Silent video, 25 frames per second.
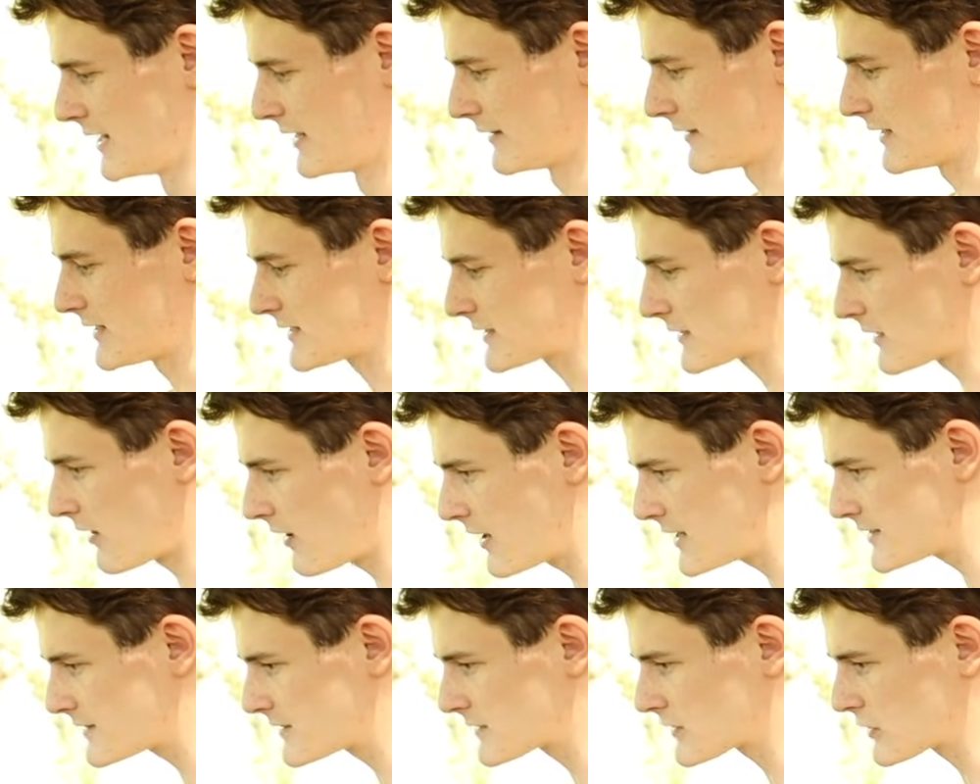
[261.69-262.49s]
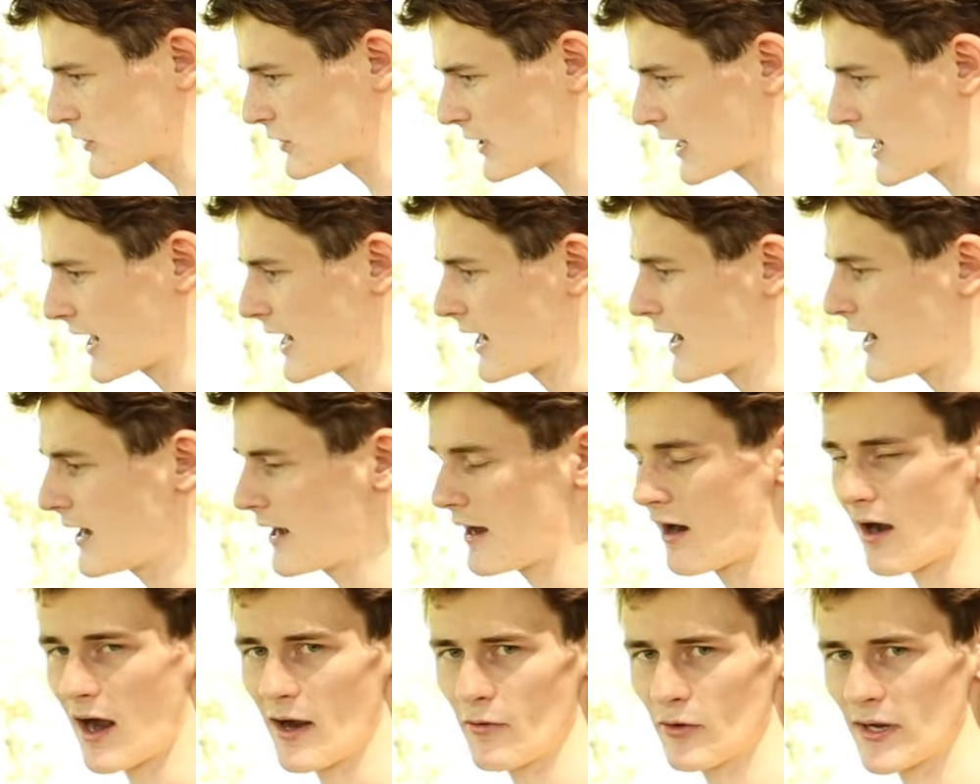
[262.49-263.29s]
The size is
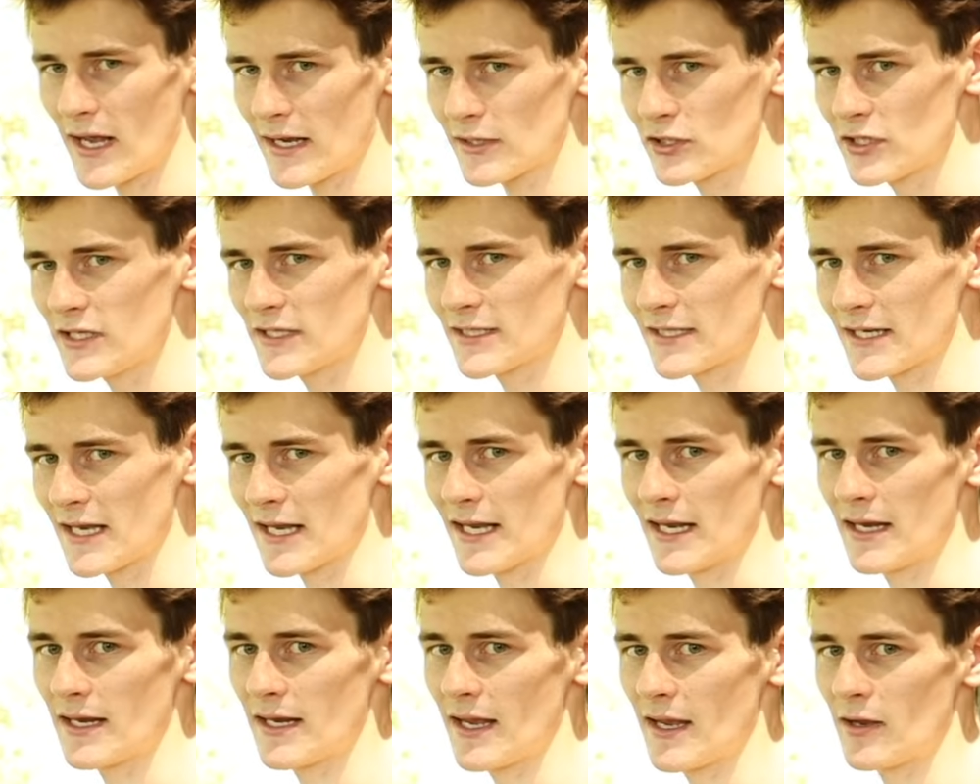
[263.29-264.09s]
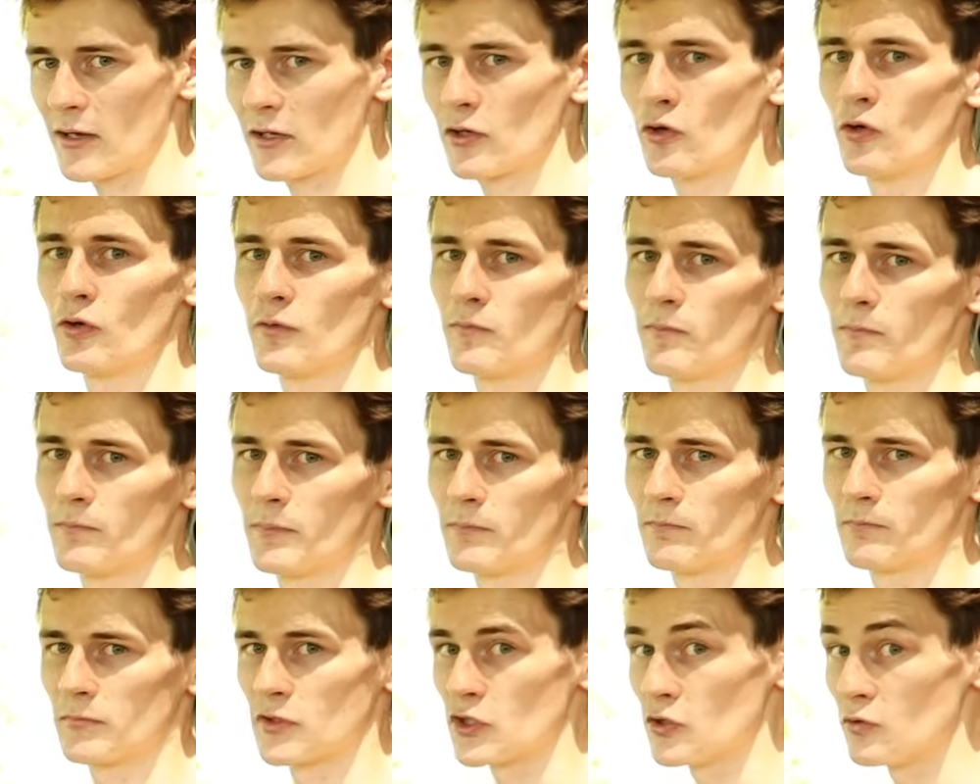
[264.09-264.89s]
okay. I would actually say it could
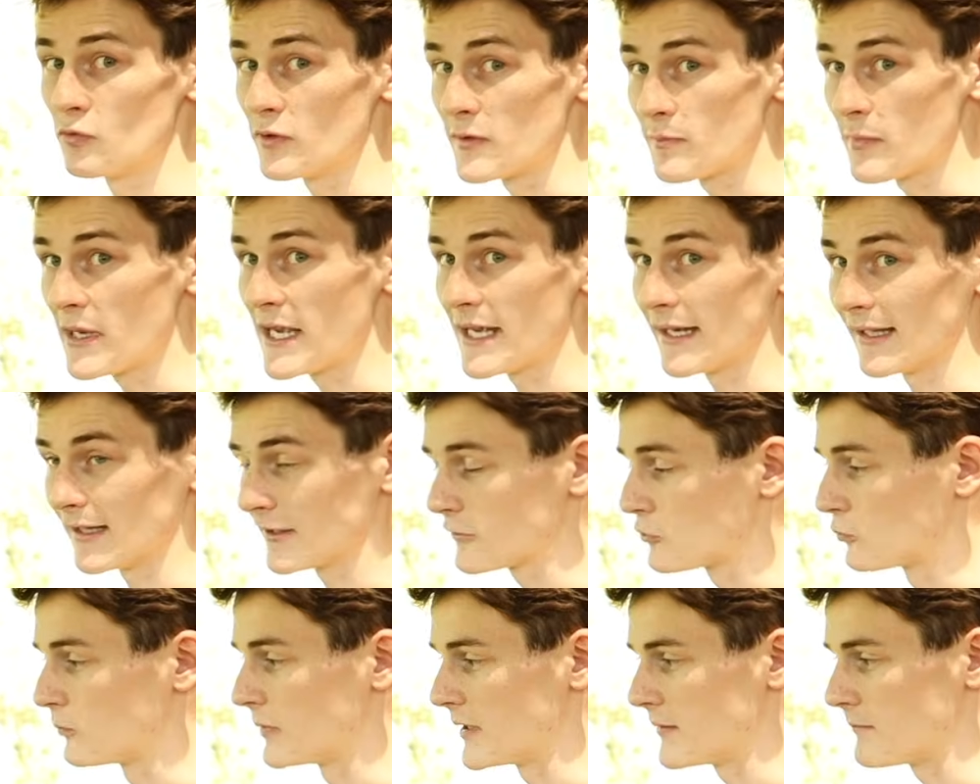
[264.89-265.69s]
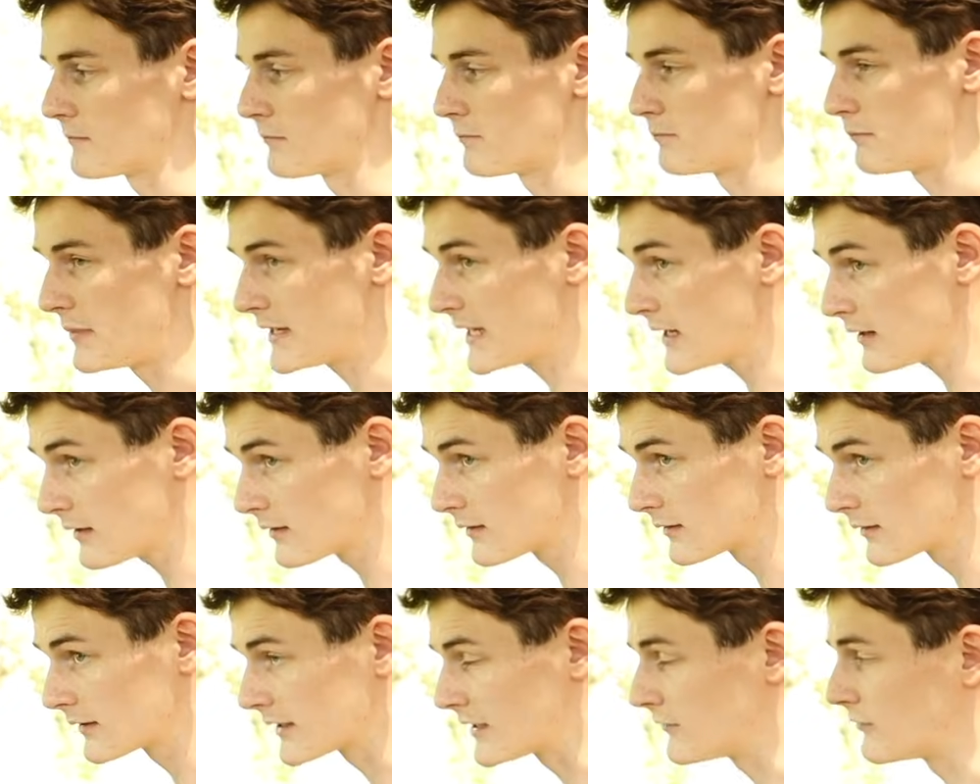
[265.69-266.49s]
do with being a little bit bigger,
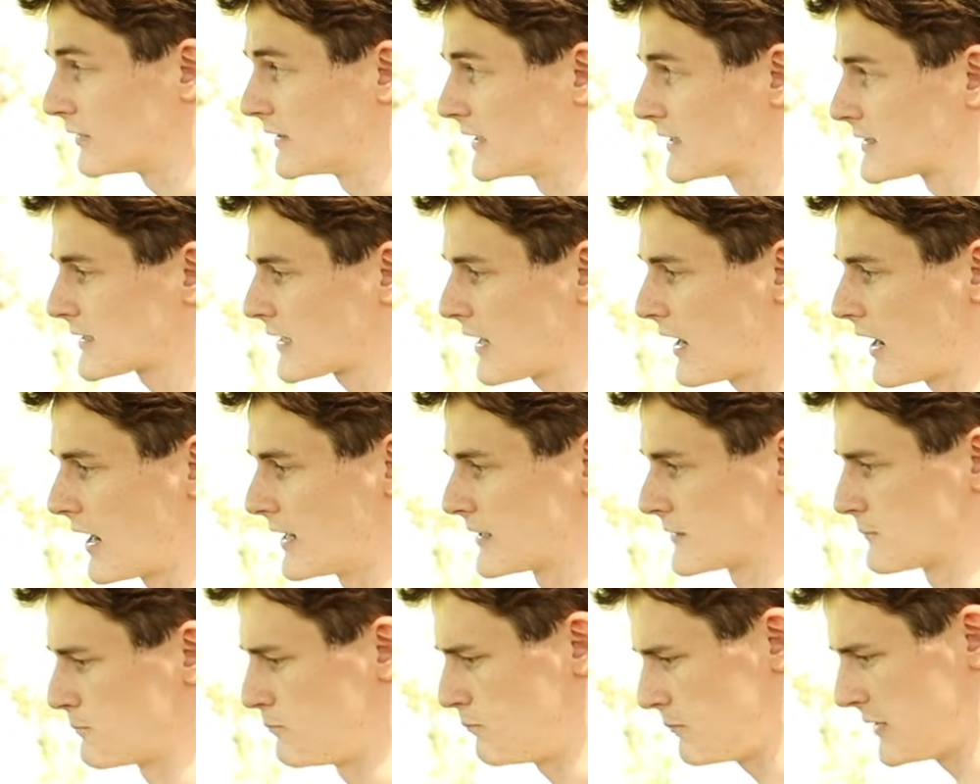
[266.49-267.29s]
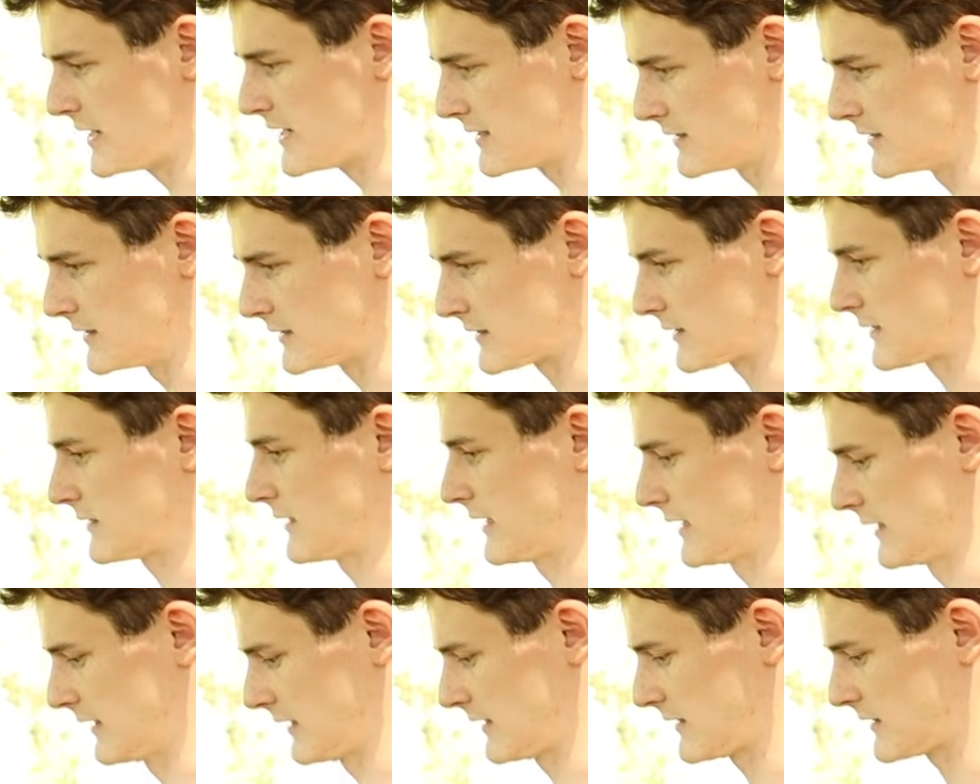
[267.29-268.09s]
given this car's bigness
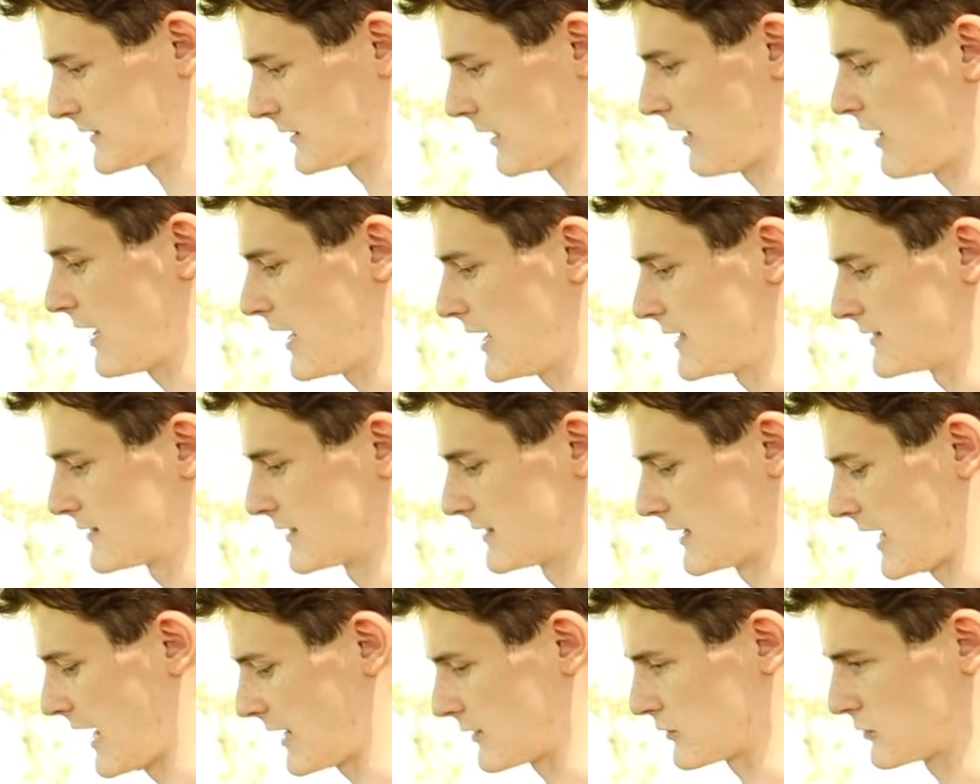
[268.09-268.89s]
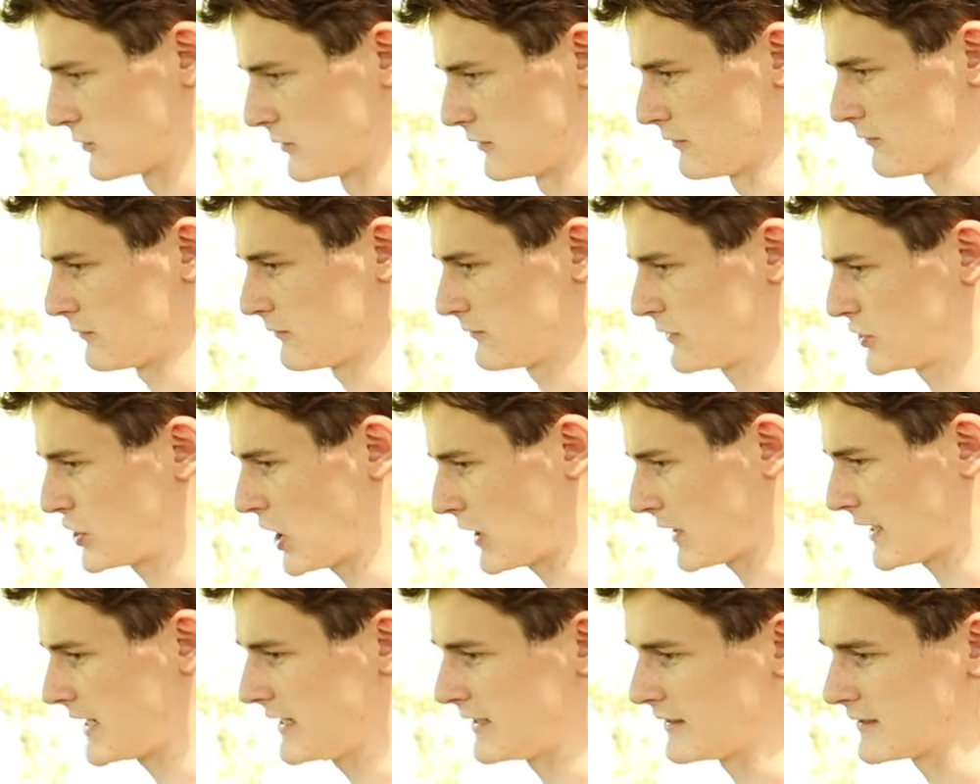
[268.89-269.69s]
and the size and that sort of
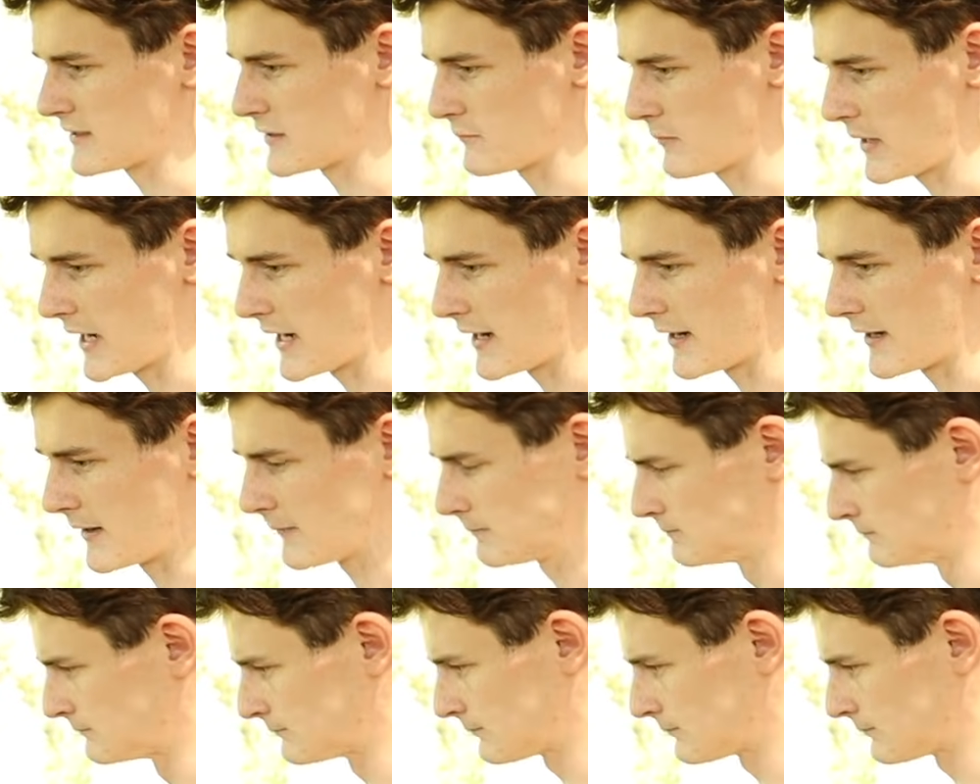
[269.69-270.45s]
chunkiness about it.